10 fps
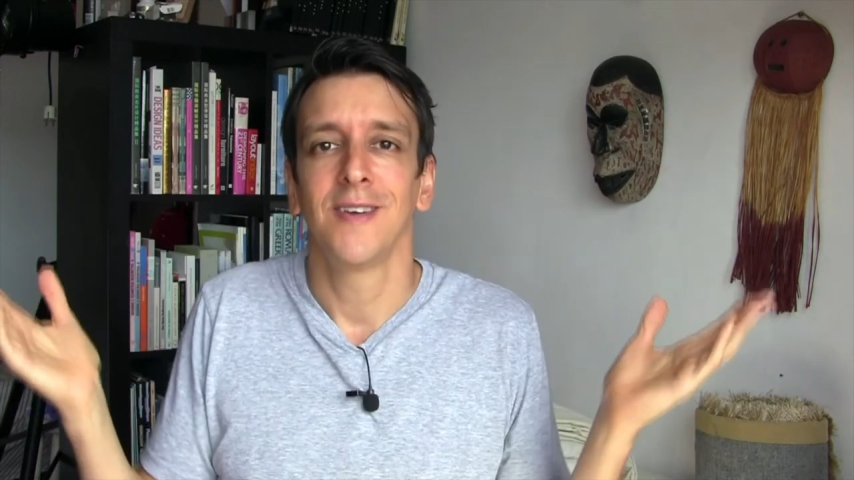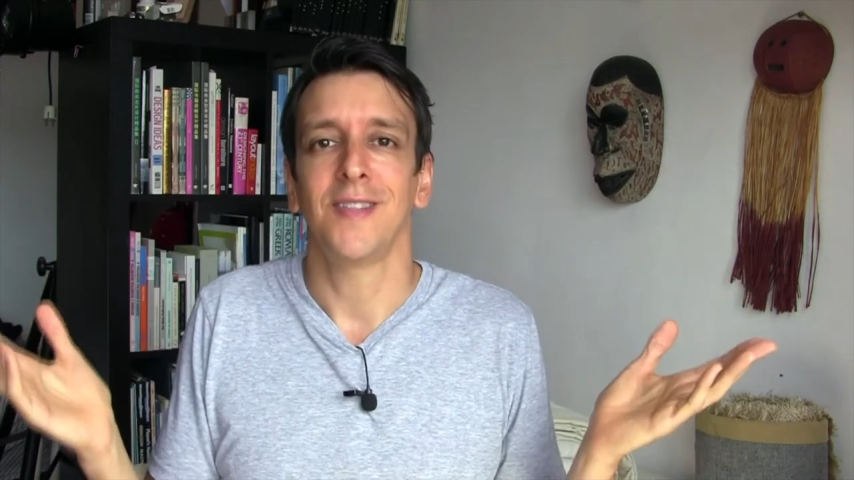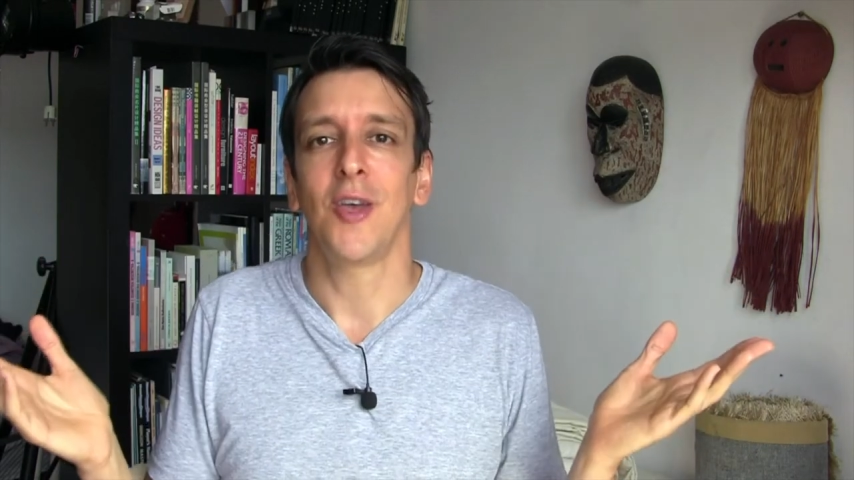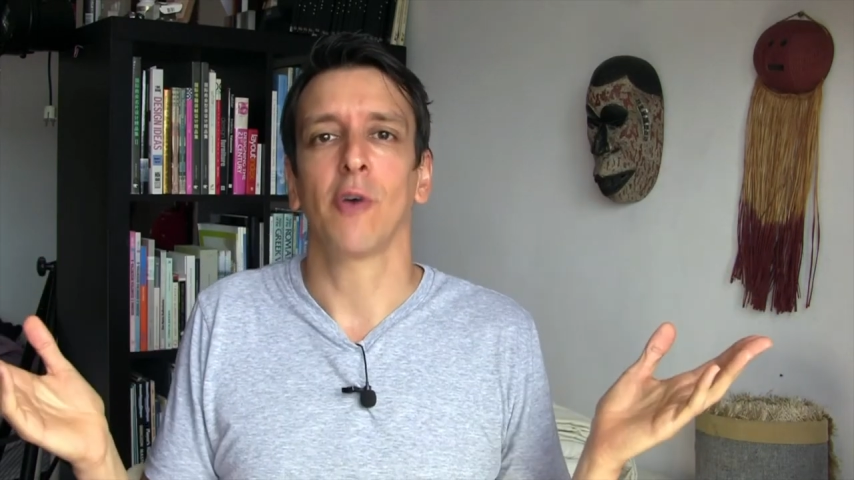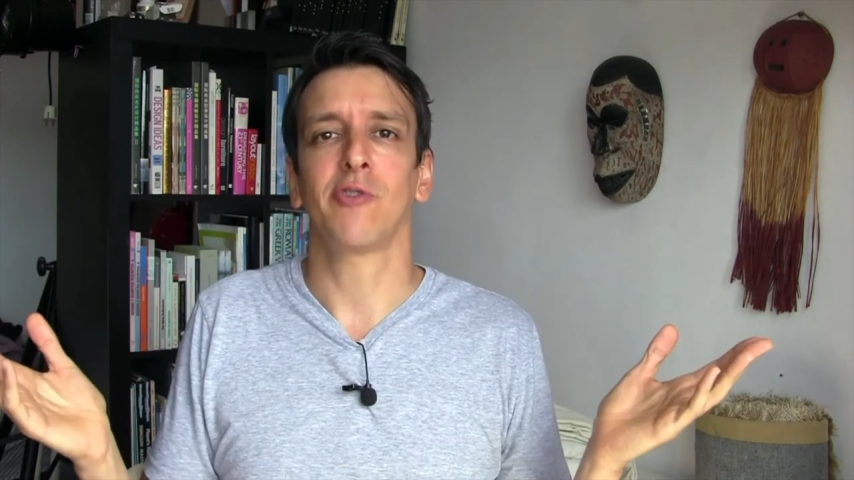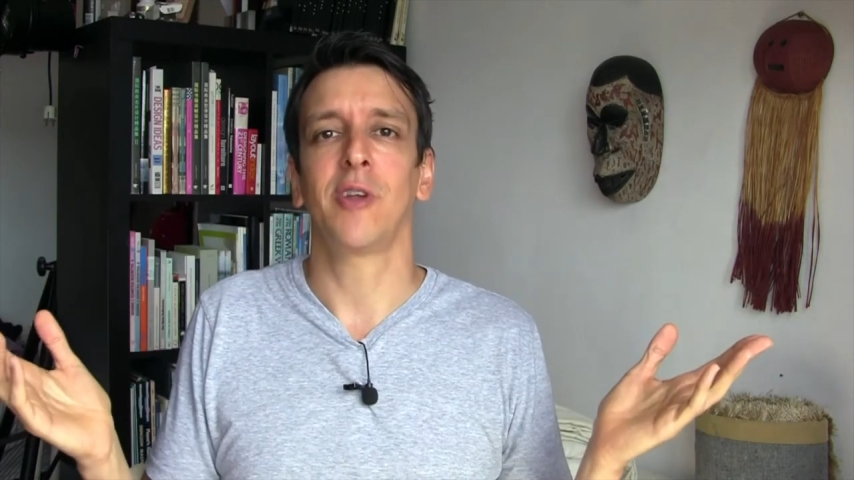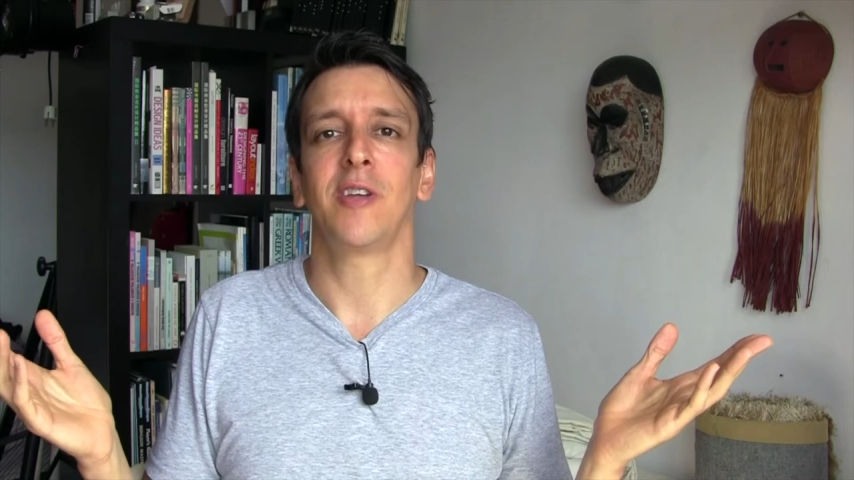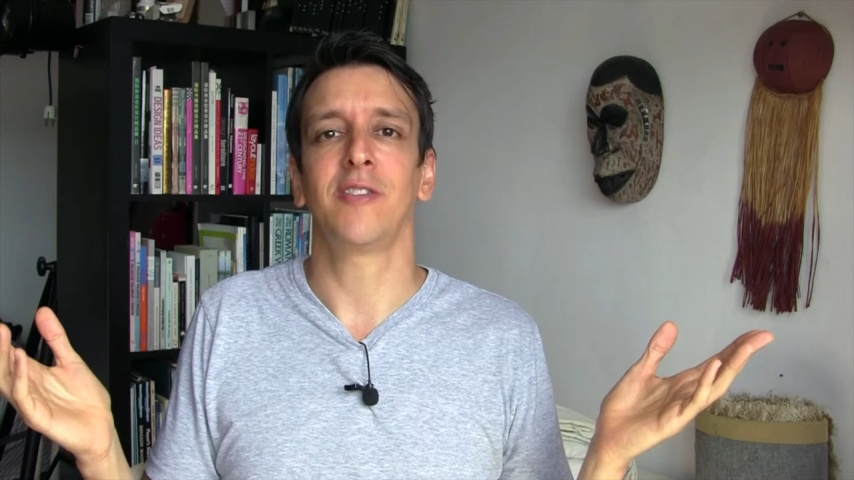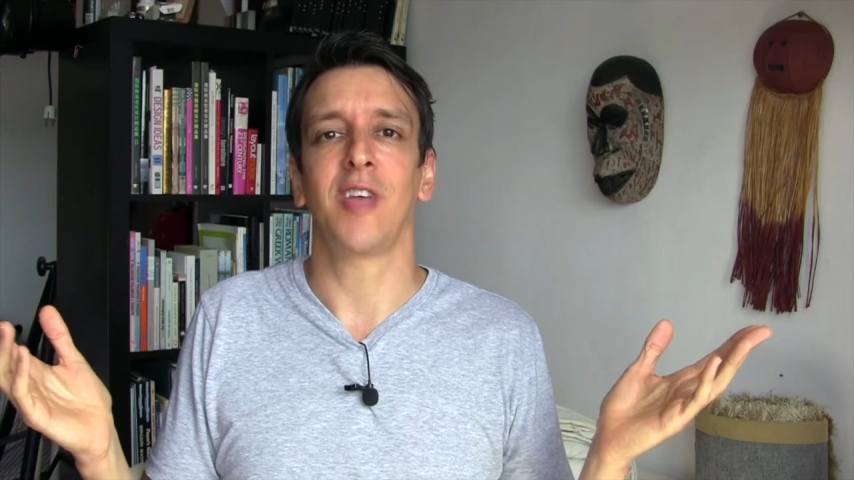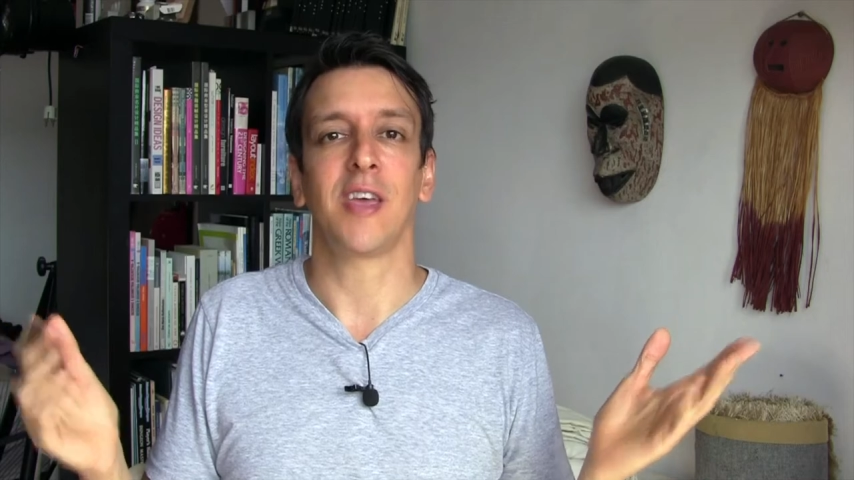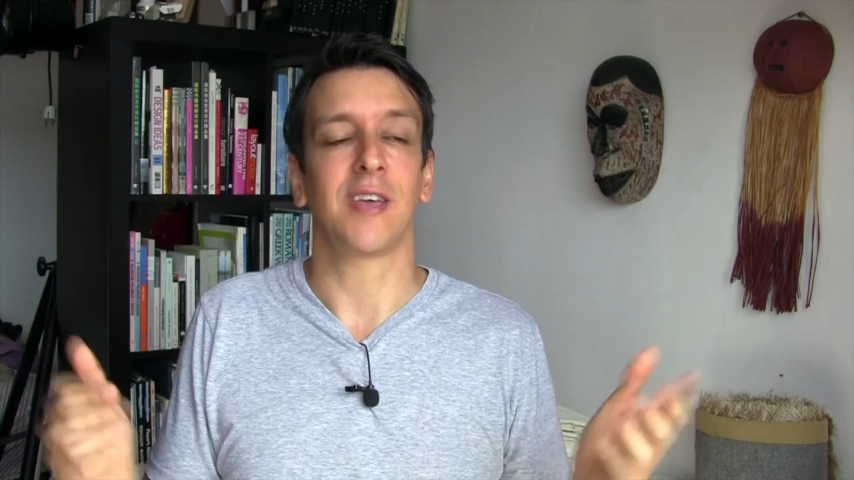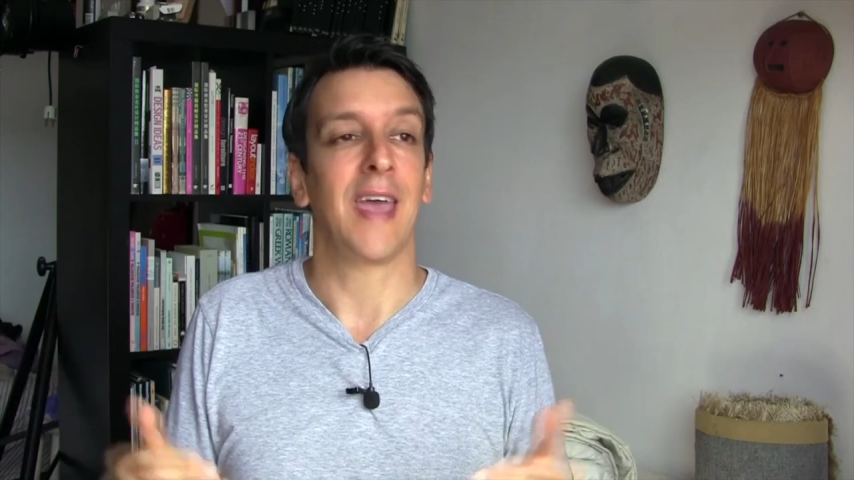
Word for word: They also didn't take